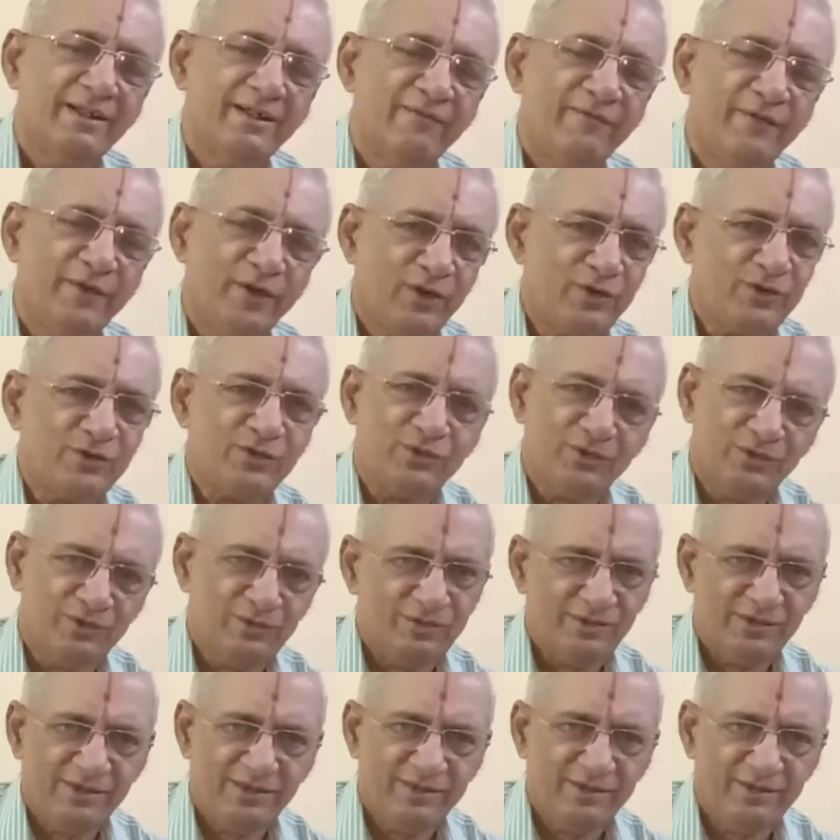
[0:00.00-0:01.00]
We
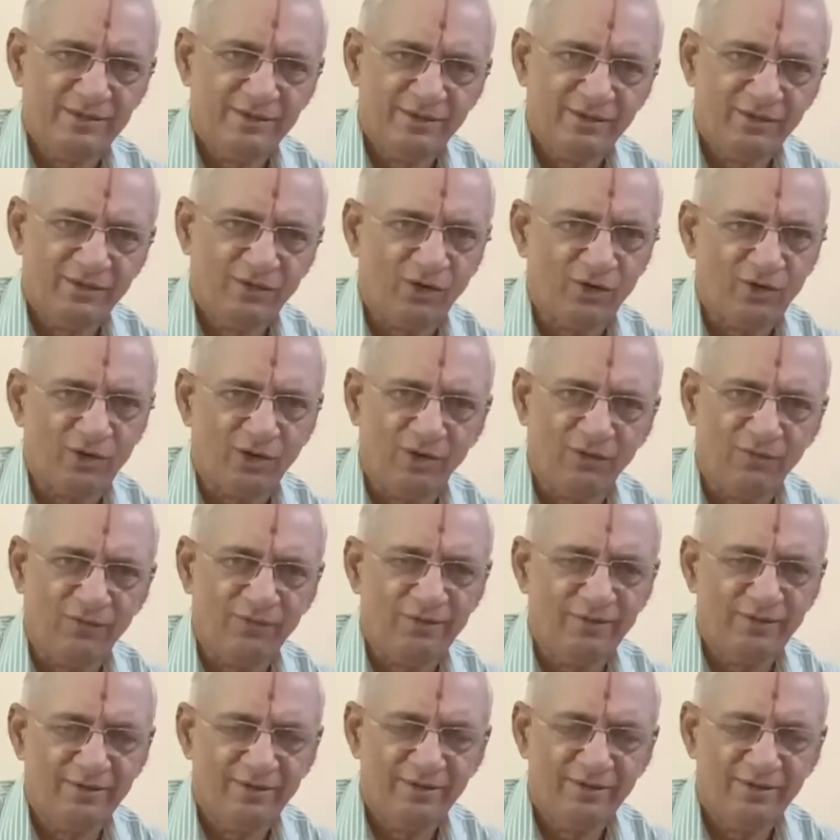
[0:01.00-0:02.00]
also talked
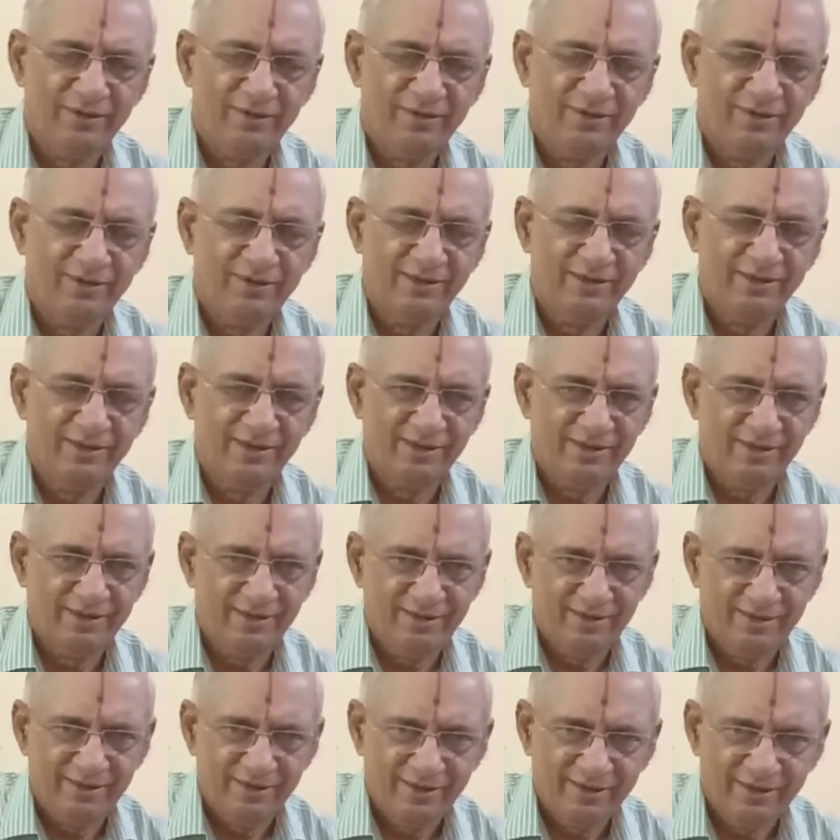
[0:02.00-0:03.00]
of
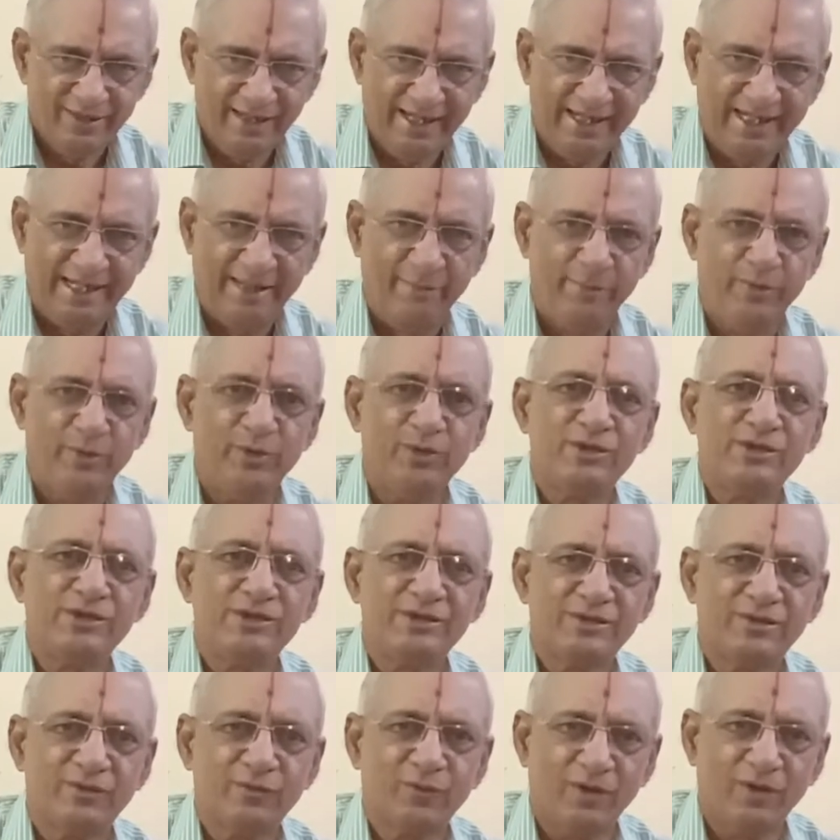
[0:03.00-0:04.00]
the
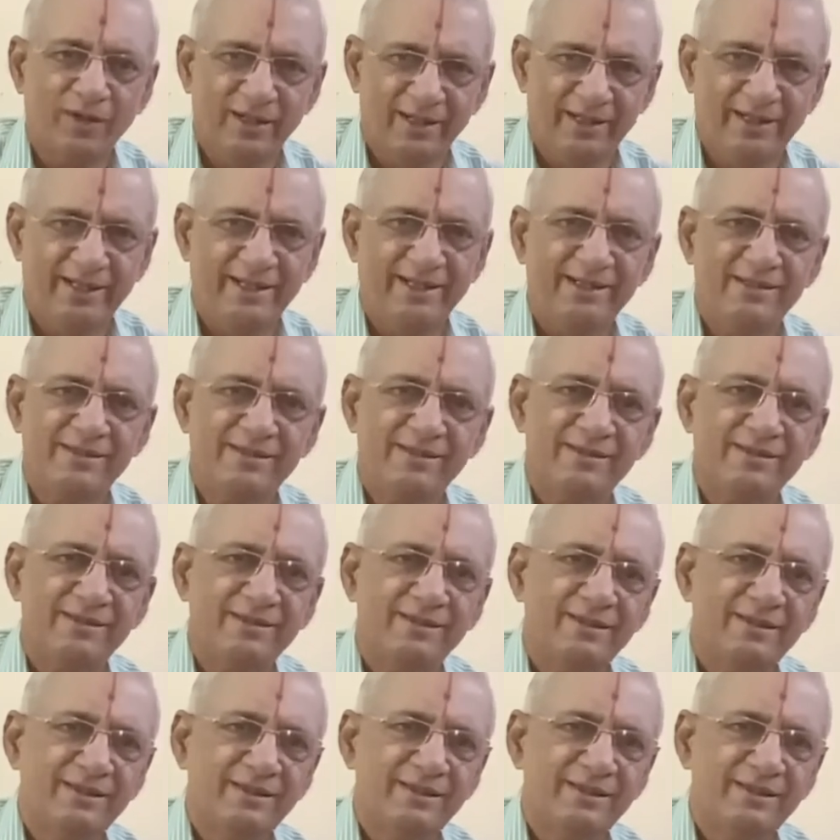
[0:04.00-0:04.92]
attributes, qualities